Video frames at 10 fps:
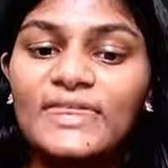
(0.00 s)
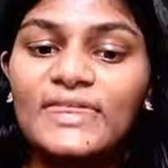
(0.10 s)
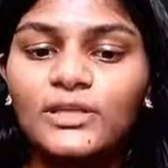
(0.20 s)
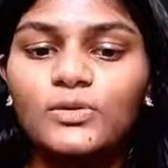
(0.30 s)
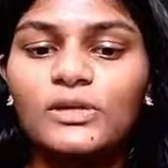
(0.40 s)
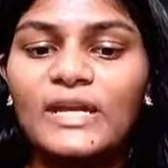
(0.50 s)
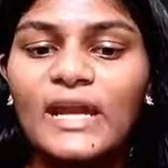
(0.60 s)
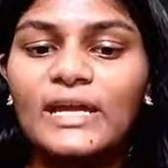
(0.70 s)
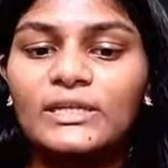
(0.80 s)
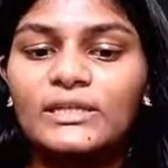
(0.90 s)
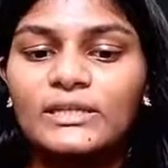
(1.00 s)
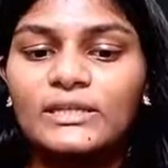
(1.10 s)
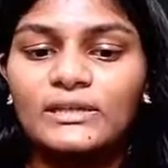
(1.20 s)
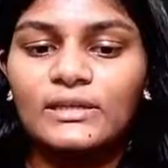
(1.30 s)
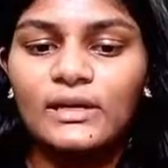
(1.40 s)
will write
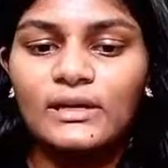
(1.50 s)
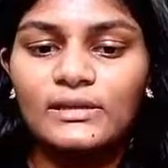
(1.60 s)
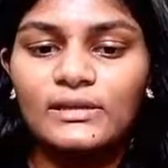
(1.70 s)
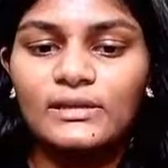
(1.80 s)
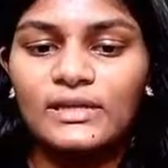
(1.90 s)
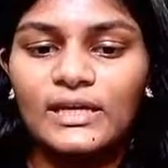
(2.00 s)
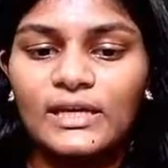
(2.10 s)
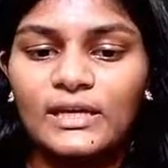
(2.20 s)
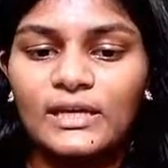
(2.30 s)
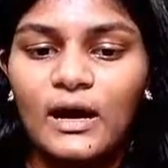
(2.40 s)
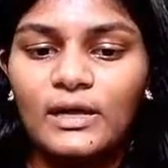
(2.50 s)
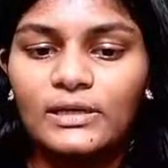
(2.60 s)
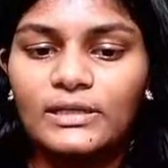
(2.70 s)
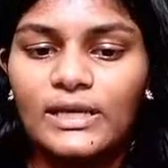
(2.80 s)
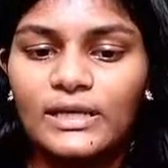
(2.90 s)
they are
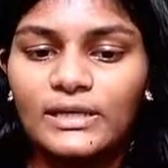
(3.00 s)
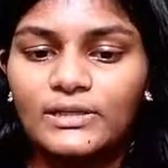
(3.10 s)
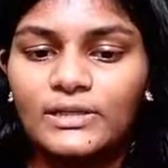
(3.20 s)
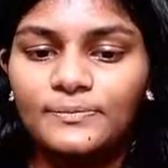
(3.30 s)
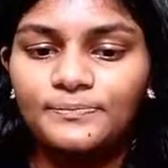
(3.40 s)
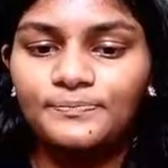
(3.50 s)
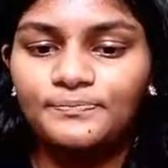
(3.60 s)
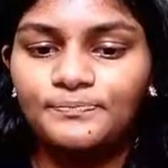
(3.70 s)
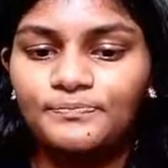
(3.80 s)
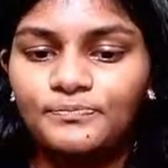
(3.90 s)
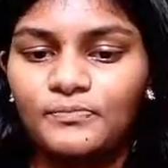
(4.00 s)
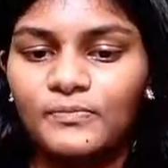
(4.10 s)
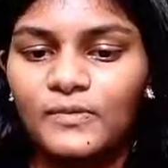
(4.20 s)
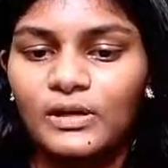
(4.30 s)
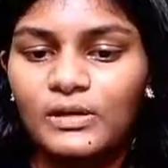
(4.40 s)
connected
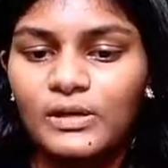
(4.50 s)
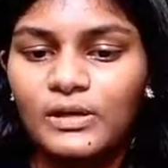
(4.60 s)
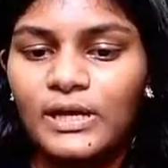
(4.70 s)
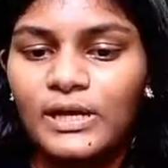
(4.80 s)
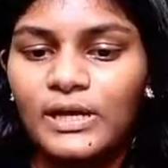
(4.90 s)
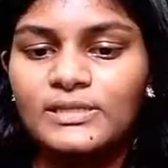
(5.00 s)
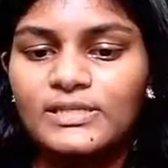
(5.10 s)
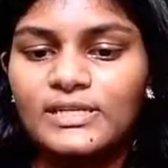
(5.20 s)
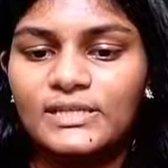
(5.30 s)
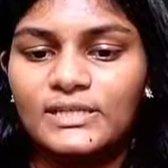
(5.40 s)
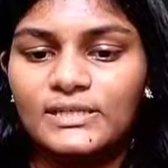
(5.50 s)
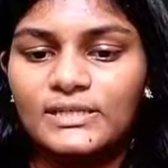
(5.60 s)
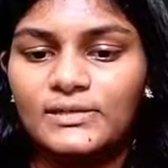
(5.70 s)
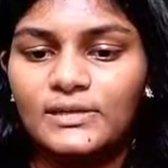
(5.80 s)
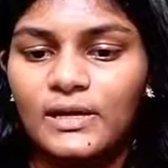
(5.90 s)
in series.
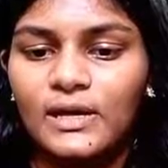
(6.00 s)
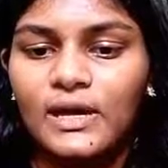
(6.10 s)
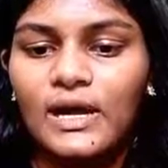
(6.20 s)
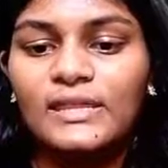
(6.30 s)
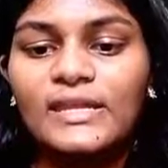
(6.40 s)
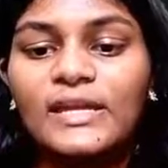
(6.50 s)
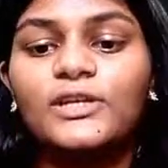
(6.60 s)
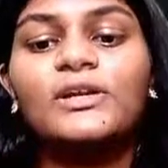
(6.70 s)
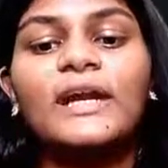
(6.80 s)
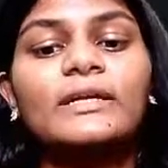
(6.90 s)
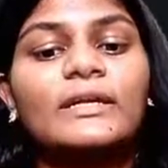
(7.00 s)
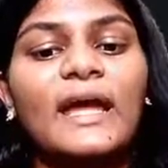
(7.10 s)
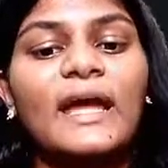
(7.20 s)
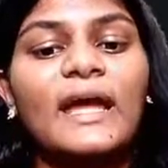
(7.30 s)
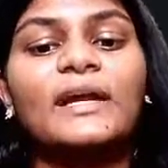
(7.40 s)
Then you will write a line
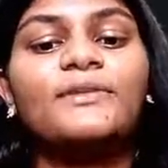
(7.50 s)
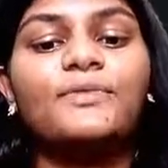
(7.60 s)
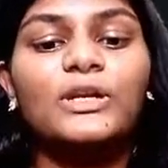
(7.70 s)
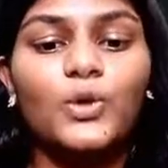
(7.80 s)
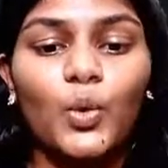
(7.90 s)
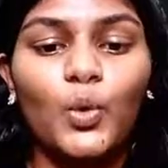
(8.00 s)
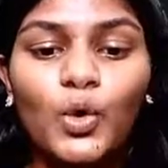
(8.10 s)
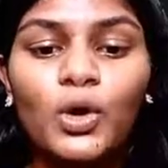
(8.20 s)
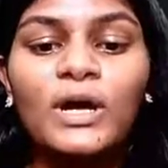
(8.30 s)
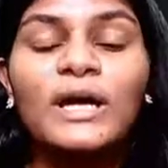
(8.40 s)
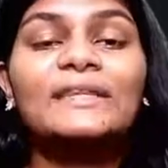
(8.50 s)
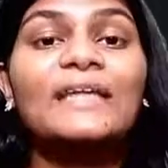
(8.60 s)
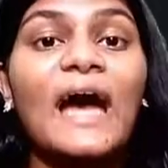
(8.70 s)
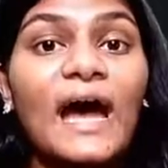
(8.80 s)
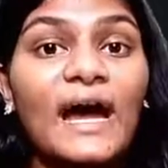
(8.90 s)
that we know
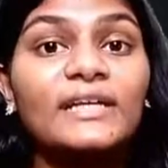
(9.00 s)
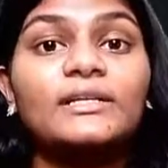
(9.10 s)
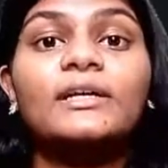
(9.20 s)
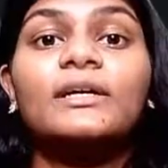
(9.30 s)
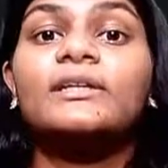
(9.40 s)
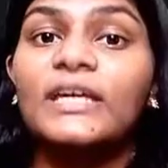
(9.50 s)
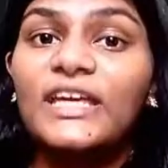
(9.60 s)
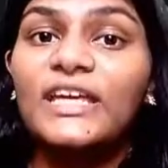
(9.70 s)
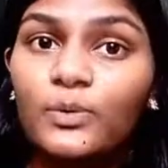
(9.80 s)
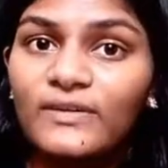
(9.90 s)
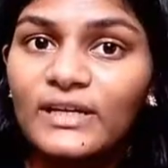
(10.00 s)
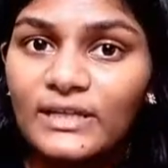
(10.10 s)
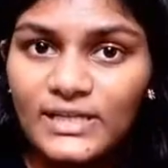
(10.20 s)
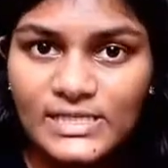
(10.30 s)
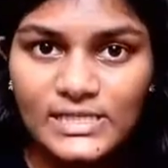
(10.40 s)
that the equivalent
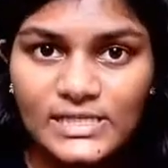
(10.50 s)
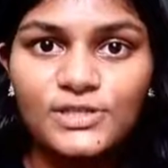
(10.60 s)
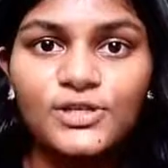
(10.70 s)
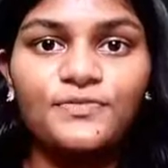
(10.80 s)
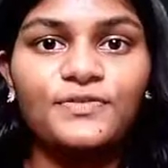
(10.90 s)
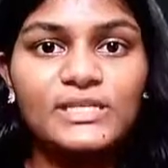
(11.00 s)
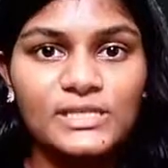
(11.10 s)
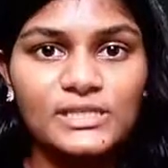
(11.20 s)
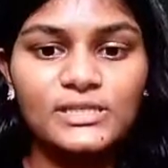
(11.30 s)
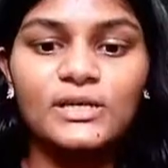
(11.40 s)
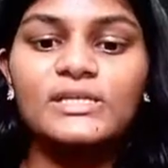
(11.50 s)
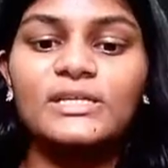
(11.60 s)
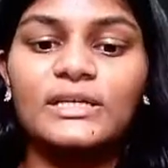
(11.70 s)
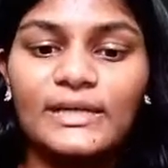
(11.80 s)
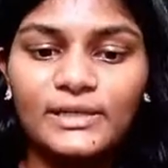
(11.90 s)
resistance of resistors
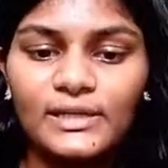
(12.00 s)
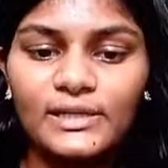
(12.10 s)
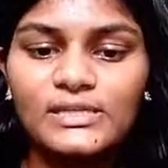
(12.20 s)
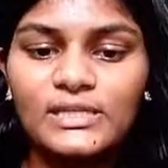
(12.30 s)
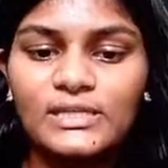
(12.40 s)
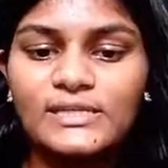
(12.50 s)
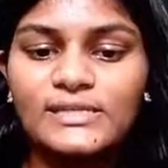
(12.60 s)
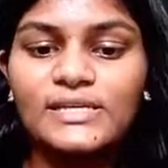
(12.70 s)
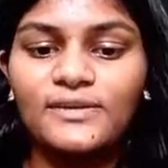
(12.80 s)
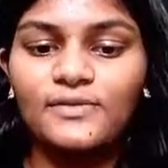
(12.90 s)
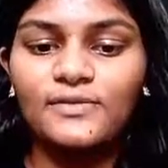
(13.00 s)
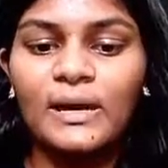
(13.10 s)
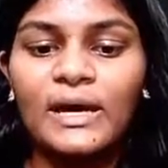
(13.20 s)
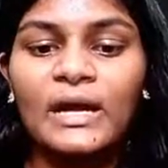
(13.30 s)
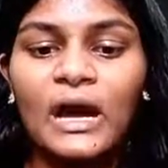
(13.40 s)
connected in series is given by
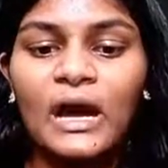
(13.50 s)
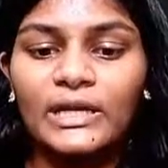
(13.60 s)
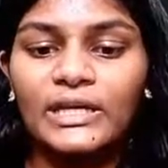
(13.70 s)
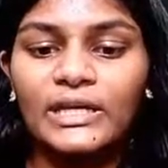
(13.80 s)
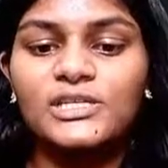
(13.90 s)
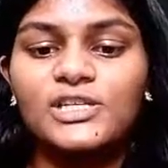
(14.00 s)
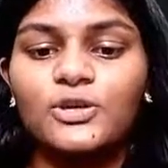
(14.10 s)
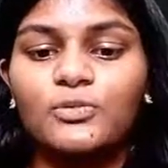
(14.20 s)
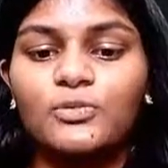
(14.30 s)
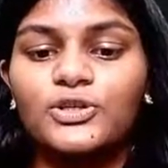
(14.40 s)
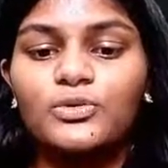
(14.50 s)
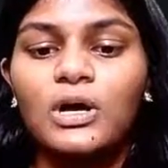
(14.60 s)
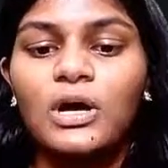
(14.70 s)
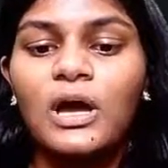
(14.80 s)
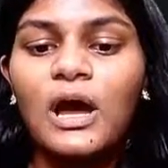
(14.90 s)
RS is equal to
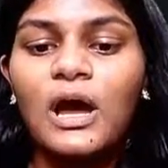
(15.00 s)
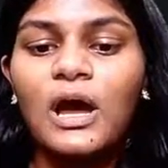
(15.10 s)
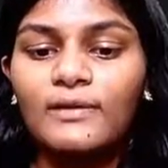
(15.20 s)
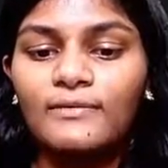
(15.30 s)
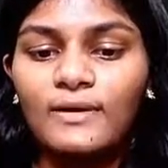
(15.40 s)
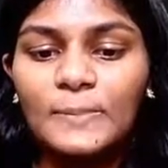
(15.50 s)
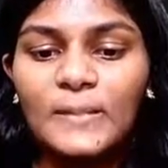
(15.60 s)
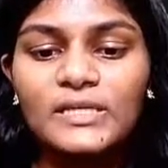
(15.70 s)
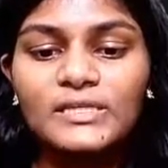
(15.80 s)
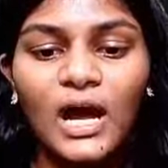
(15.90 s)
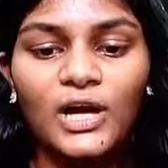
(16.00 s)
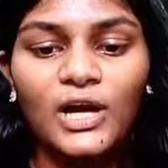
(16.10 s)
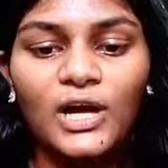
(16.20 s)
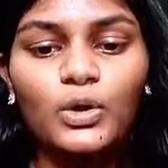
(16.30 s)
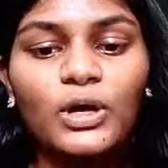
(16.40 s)
R1 plus R2.
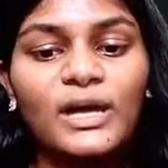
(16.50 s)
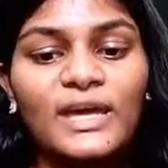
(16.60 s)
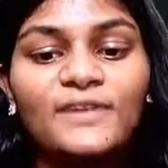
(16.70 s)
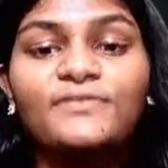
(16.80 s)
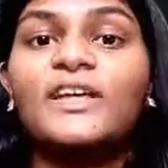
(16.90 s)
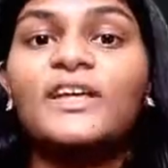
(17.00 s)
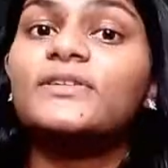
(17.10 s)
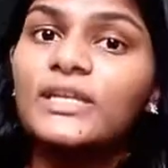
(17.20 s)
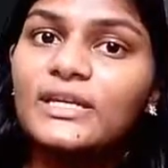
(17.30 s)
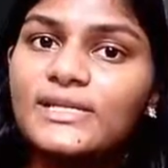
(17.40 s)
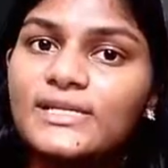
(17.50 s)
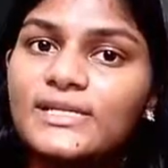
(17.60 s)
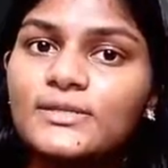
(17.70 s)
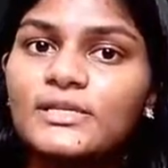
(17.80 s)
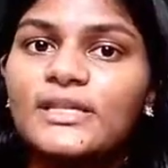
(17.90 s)
If there were 3 resistors,
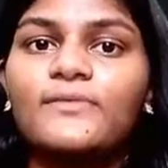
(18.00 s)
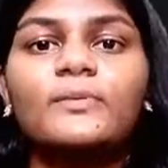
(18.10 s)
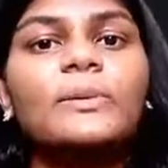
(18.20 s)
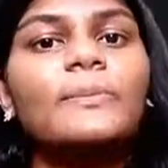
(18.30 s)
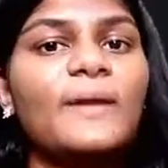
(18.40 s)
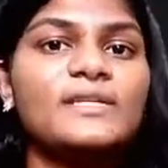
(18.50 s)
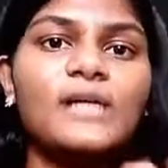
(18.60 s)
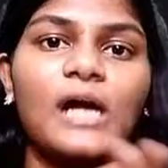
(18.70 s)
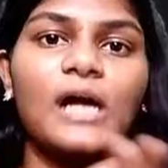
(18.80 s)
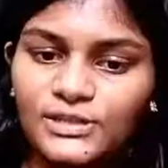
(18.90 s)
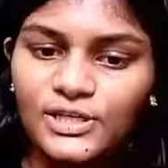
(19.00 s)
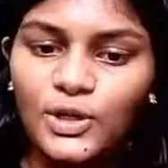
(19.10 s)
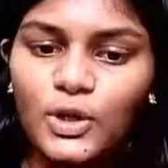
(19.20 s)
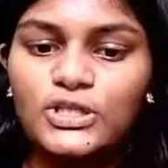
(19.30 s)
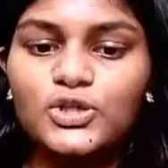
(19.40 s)
there would be plus R3
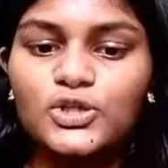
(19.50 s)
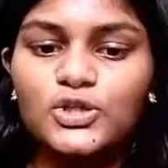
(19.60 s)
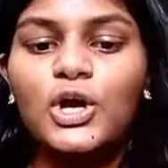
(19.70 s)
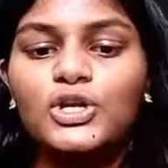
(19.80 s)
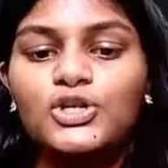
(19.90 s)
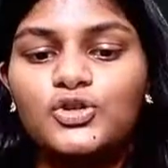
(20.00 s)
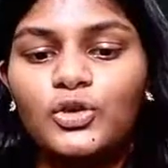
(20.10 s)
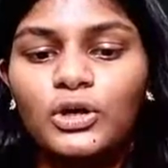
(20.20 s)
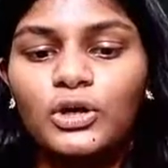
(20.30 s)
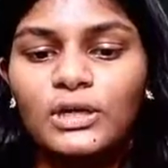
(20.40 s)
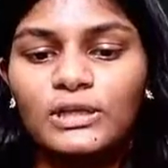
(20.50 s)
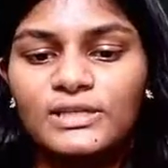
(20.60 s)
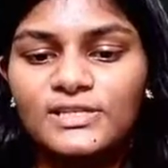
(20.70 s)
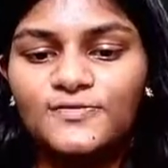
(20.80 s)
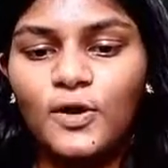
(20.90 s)
also. So this
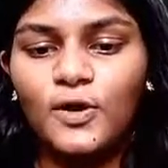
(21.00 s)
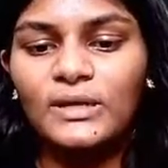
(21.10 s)
formula we are